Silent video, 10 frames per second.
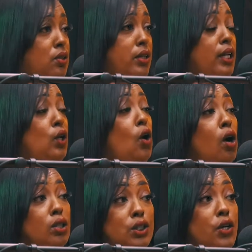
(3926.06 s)
Okay,
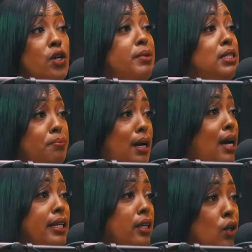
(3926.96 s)
long term is
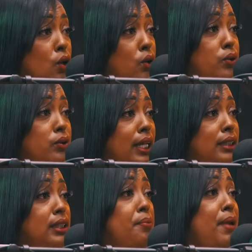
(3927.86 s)
buy and hold.
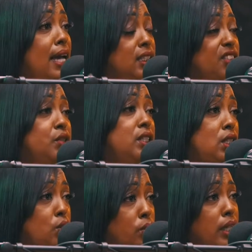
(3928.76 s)
That's that passive
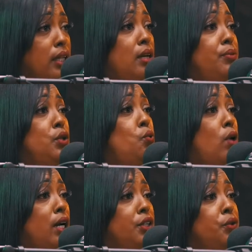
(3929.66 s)
residual income you
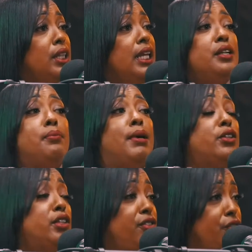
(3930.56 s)
want. You thinking
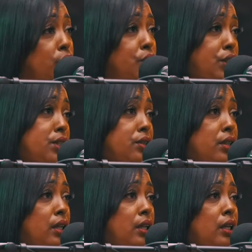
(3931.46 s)
about the future.
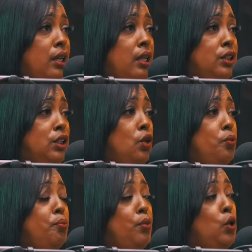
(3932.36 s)

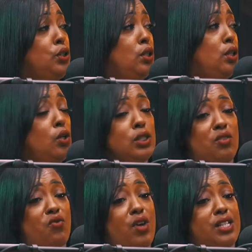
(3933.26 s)
So most of those
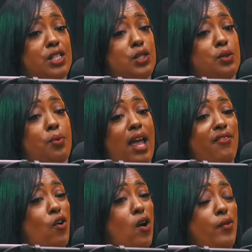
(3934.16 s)
investors
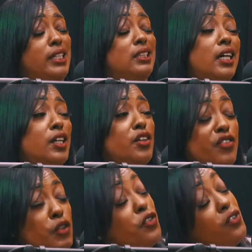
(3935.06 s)
have already done a
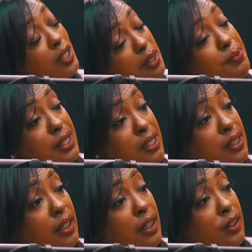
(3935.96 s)
few flips.